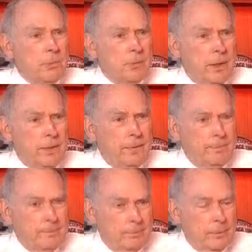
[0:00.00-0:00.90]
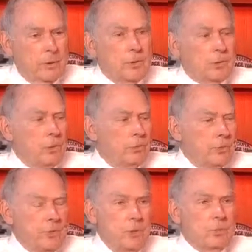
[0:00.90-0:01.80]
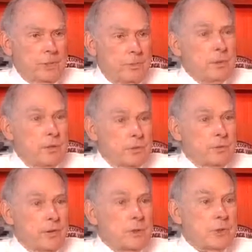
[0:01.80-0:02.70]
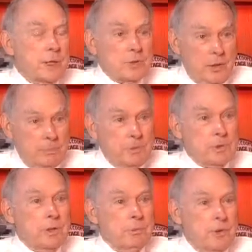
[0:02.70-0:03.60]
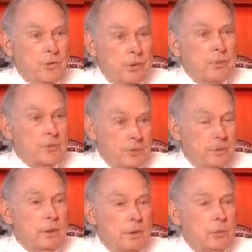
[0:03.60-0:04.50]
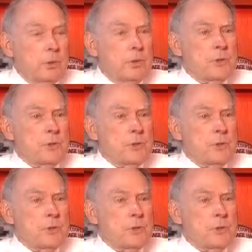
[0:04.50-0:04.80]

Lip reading: and truthfully, if you don't give me this franchise or let me sell Mini Coopers, we're going to